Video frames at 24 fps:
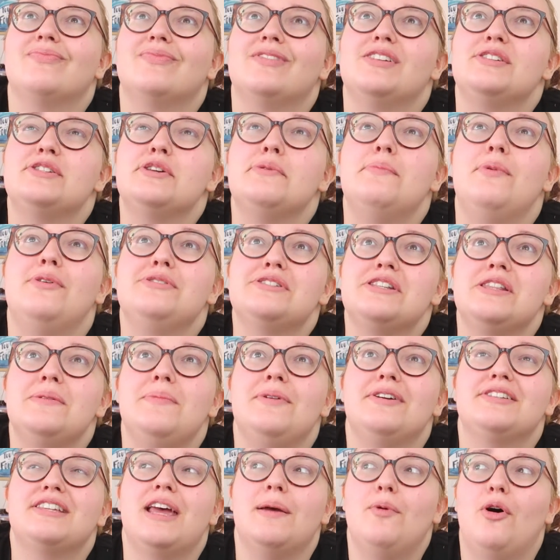So most of the
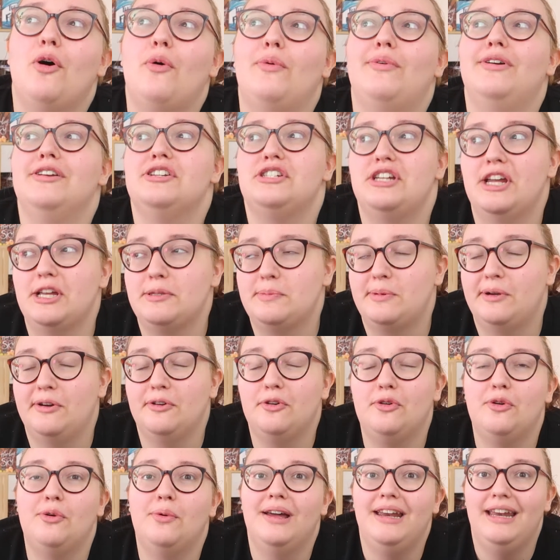books I bought were in Shakespeare & Co.